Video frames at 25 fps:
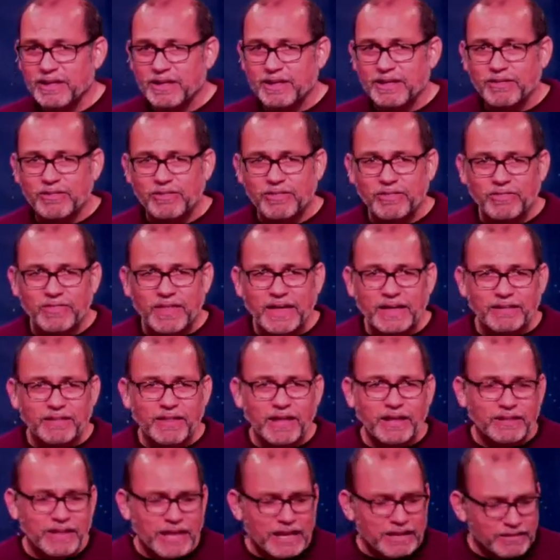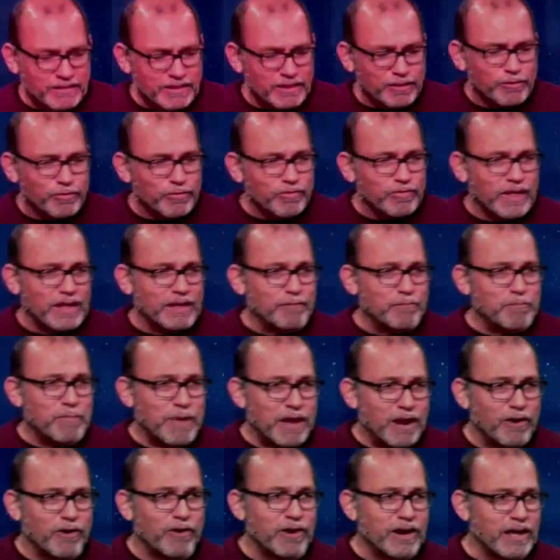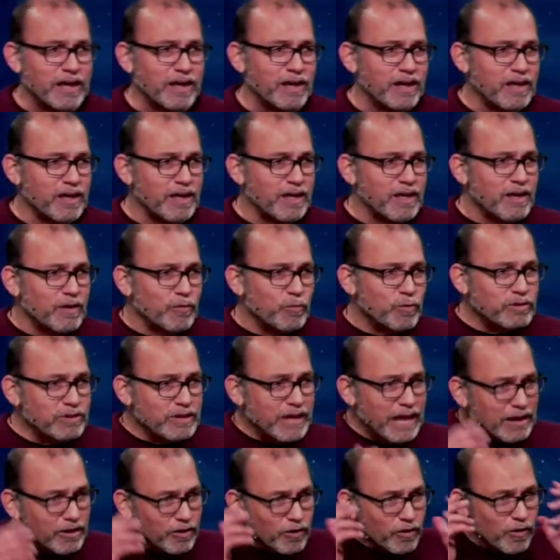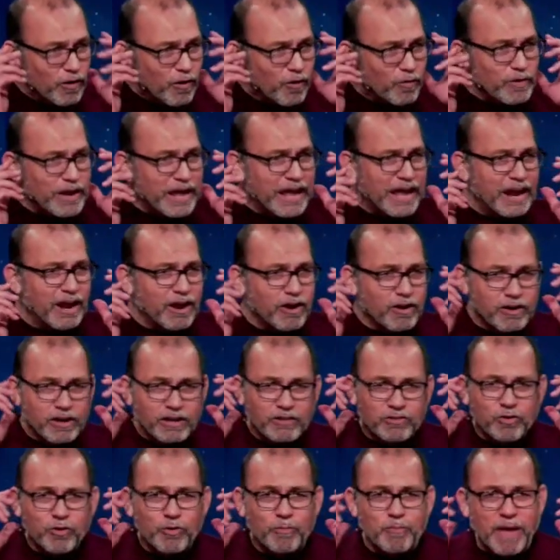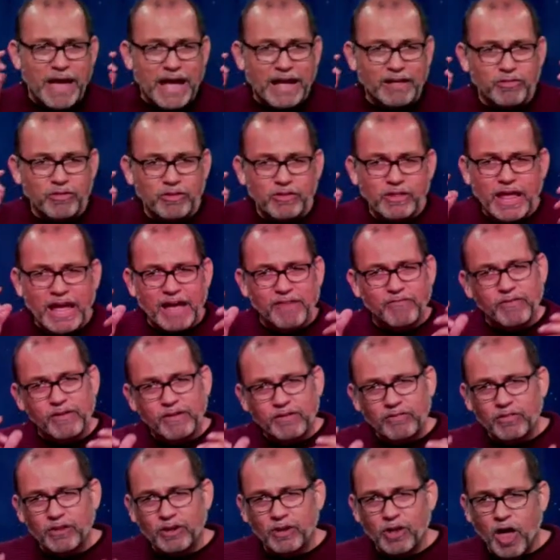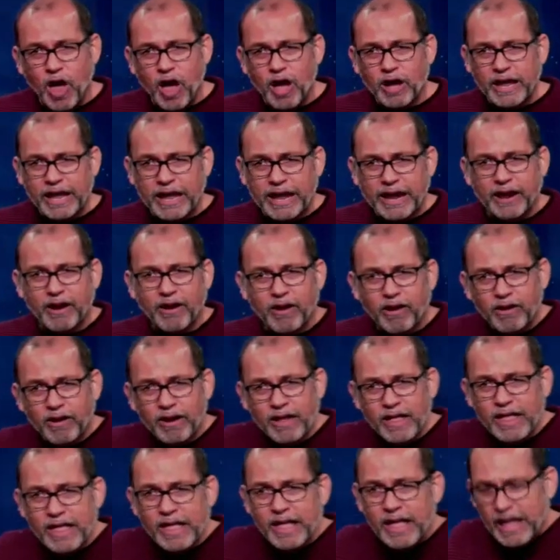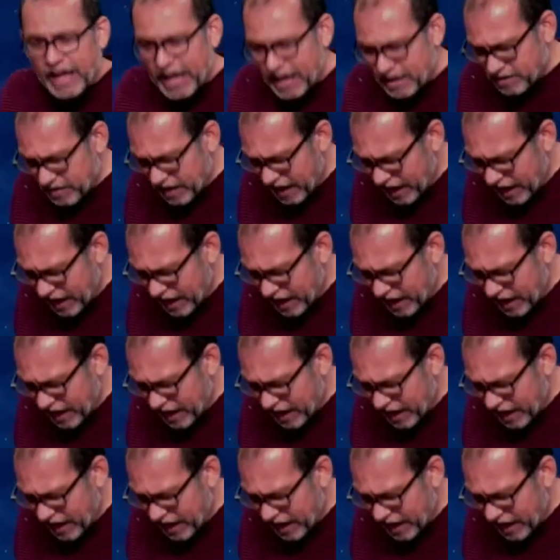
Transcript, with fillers: She, that, that, that, this, that Mary would take her own hair. Can you imagine having the long hair and,